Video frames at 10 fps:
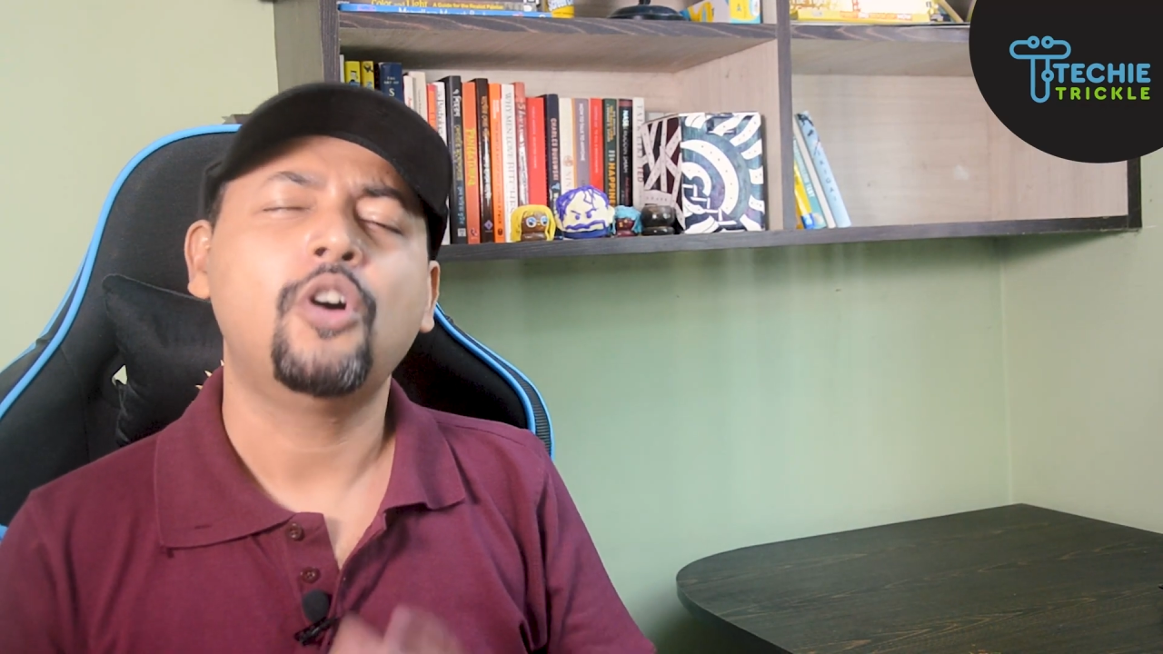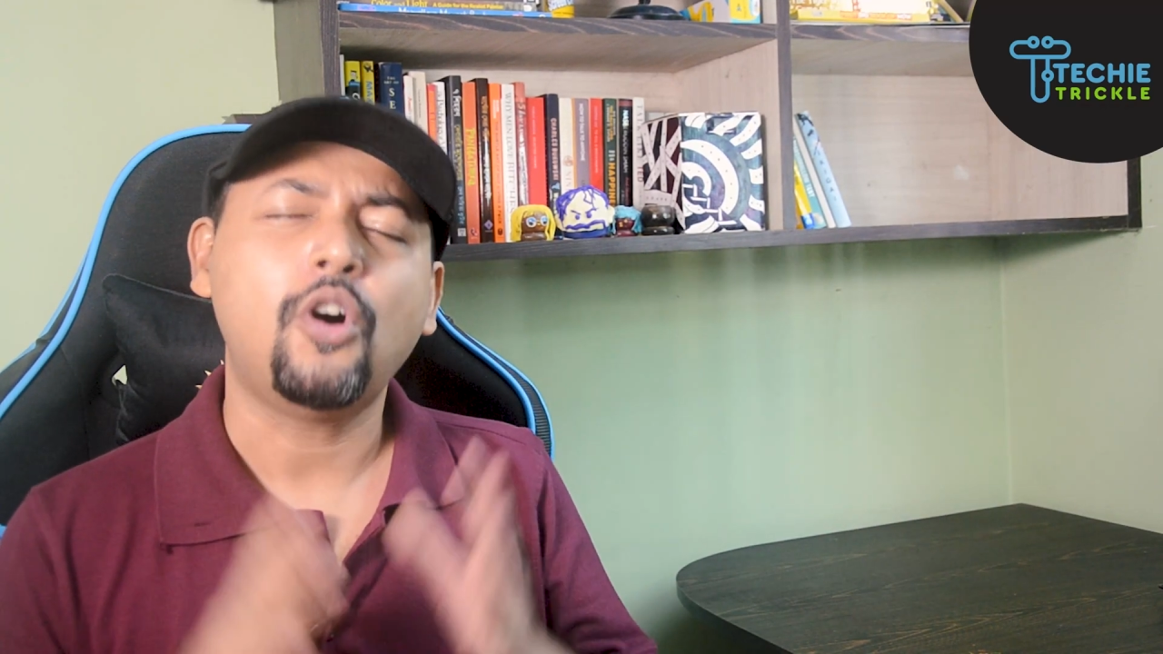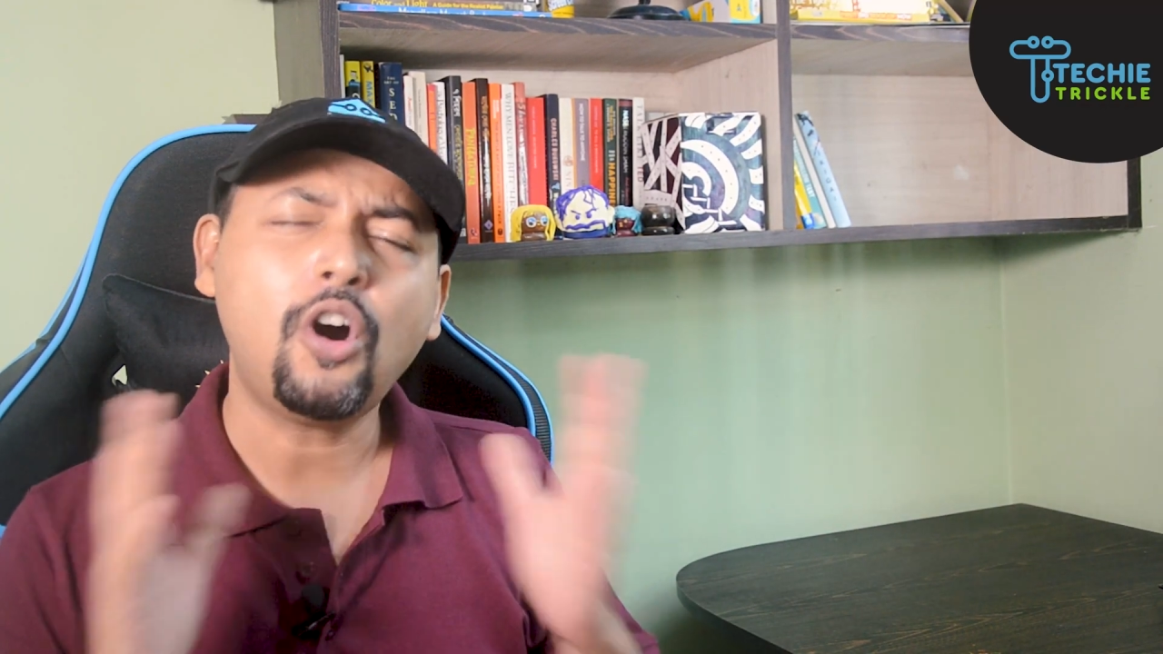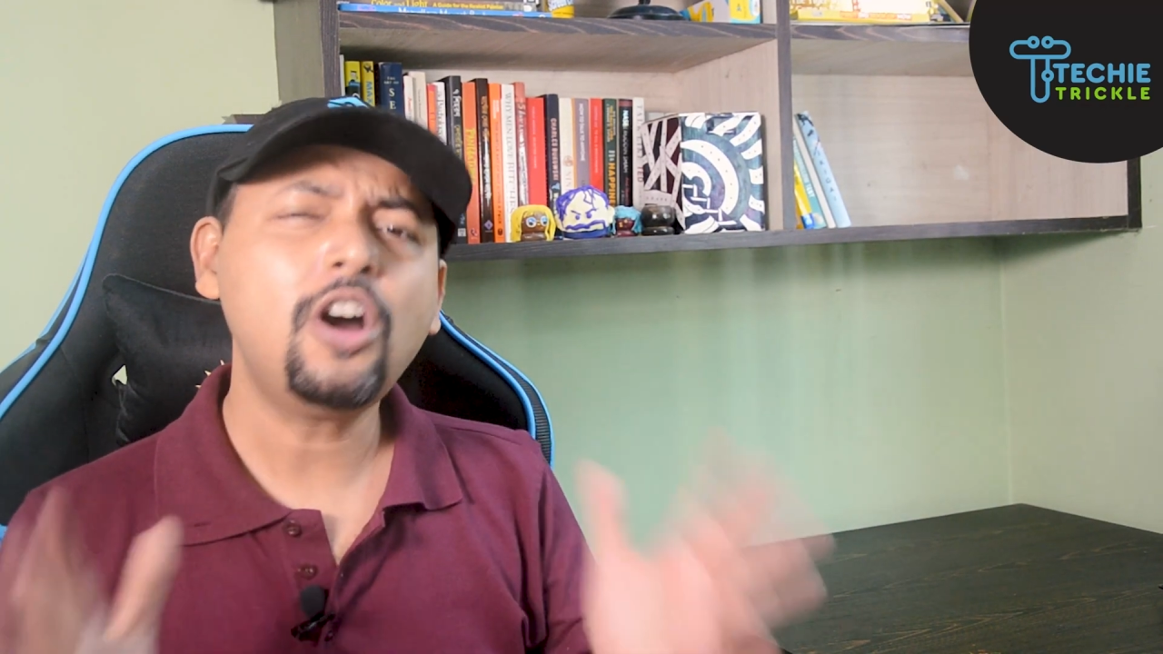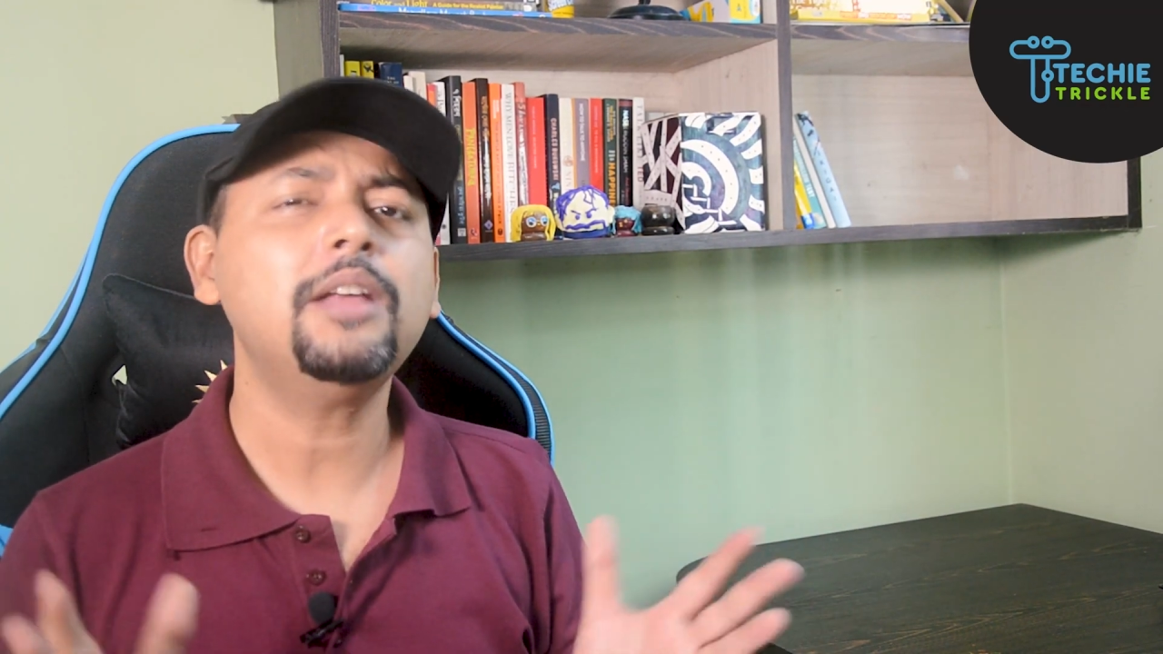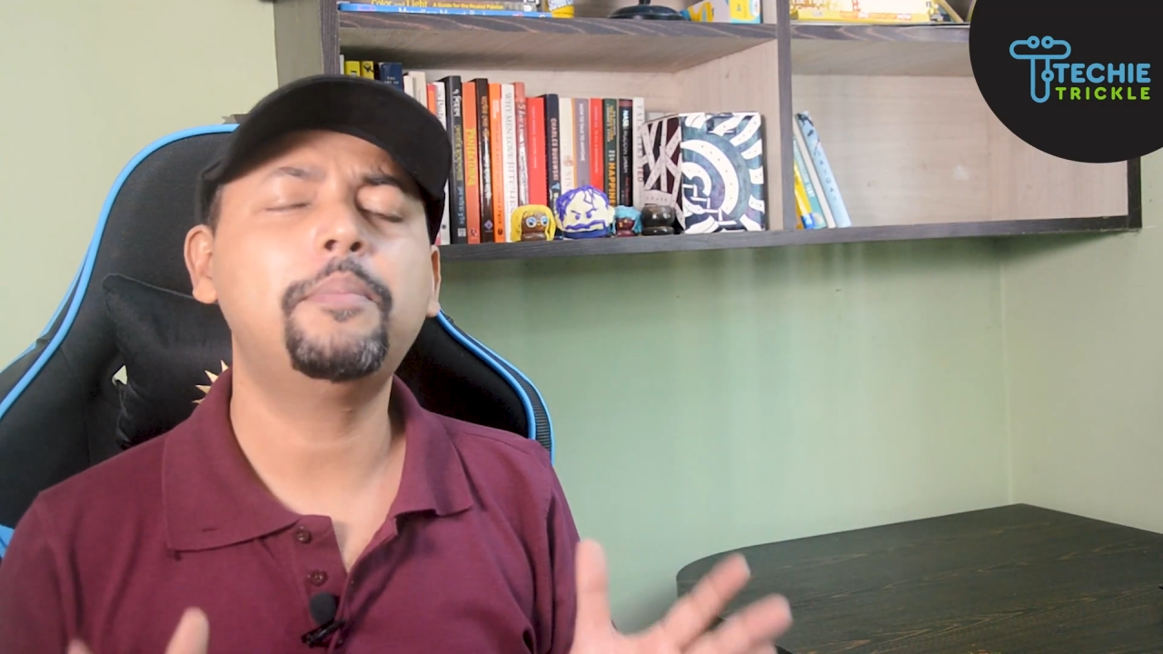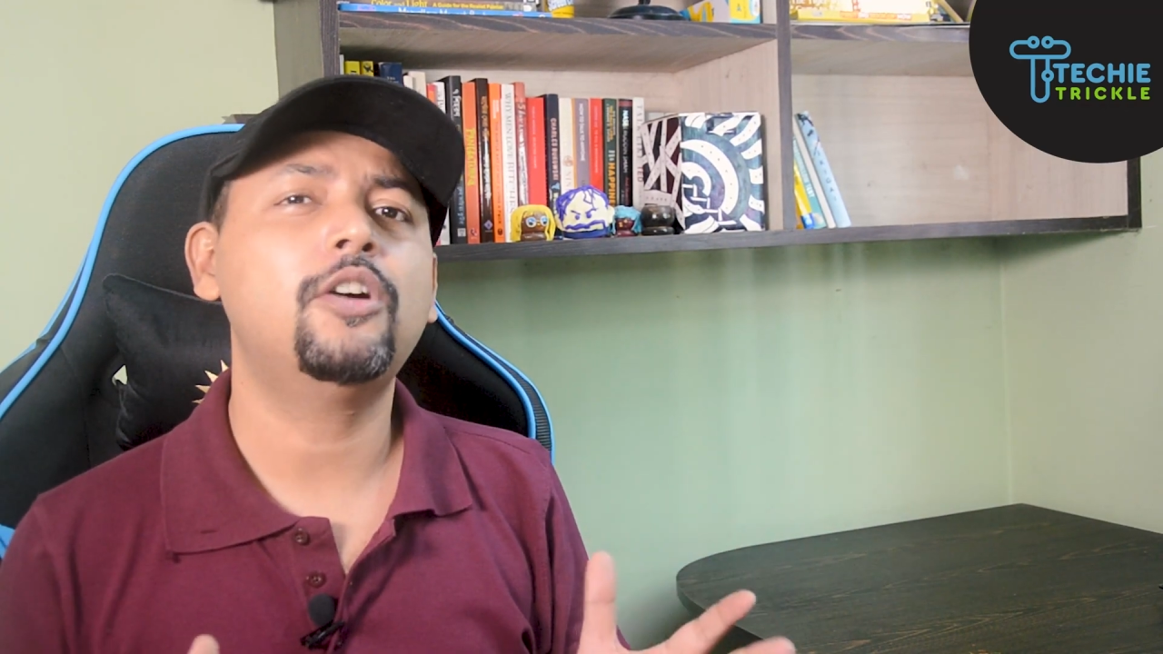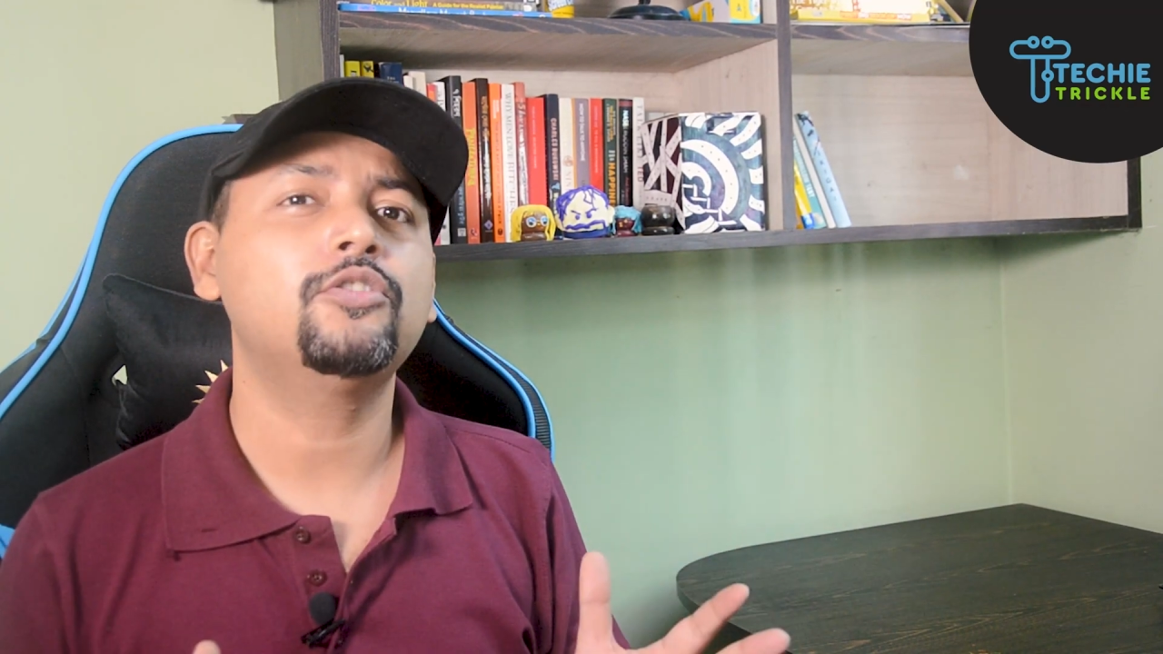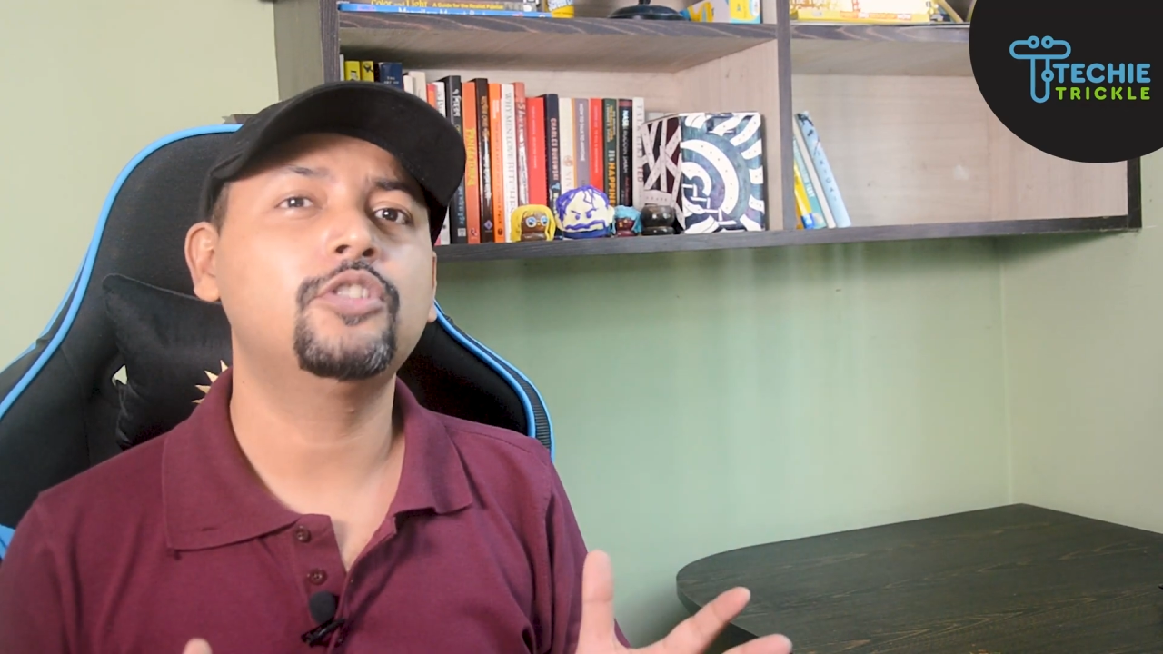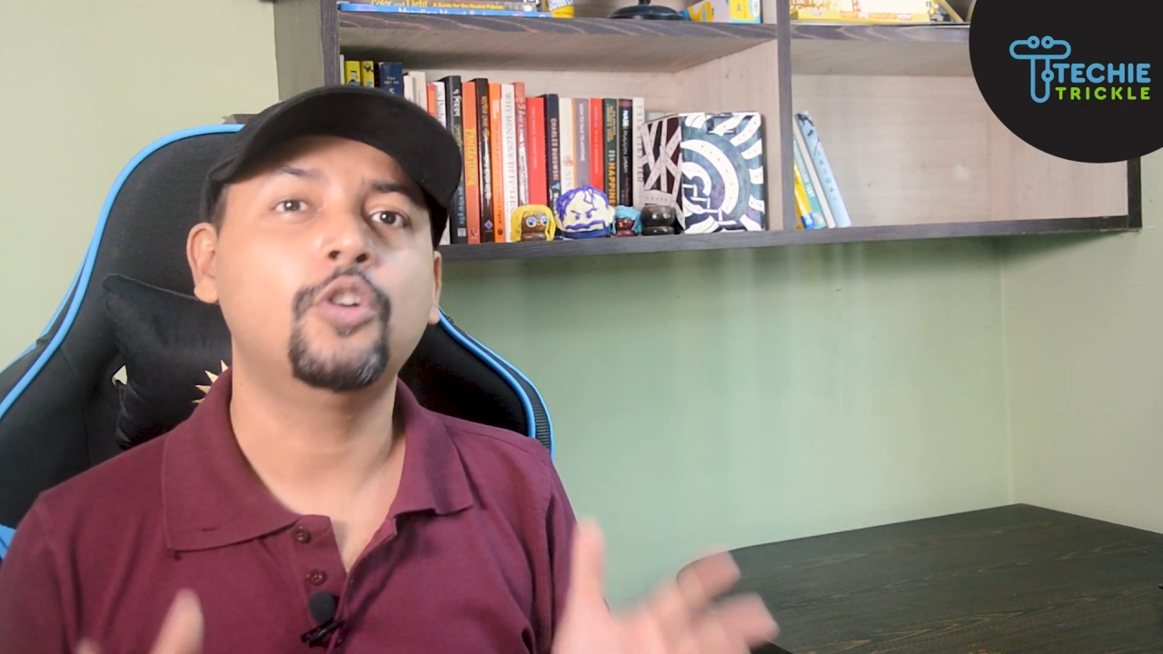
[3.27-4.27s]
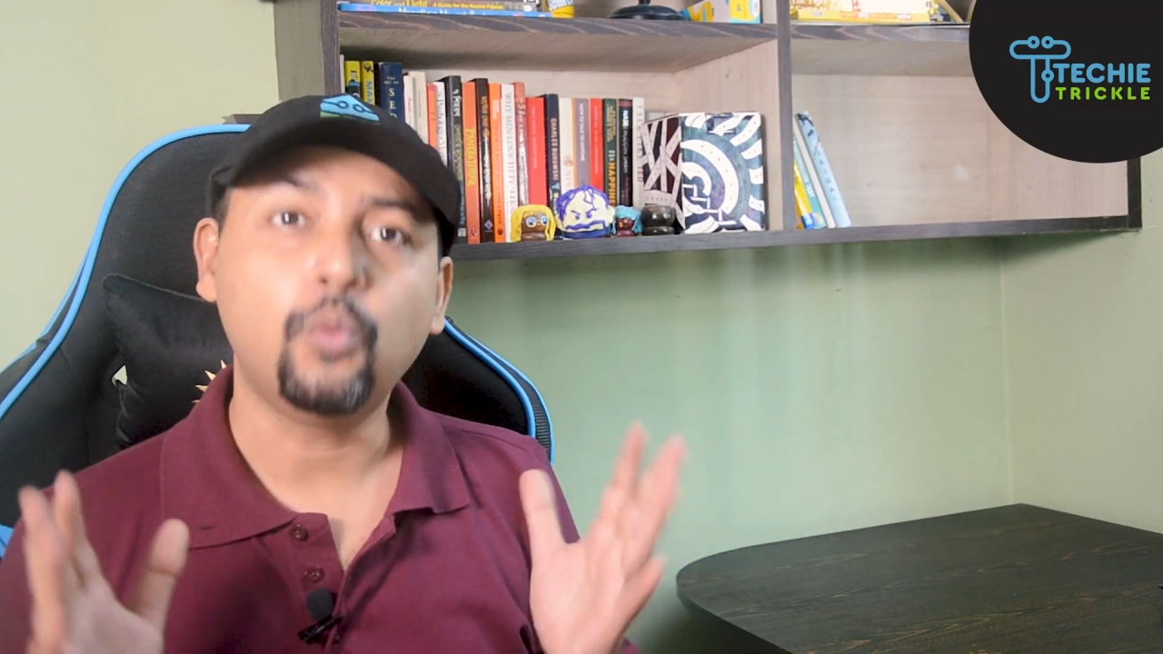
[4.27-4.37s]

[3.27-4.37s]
all about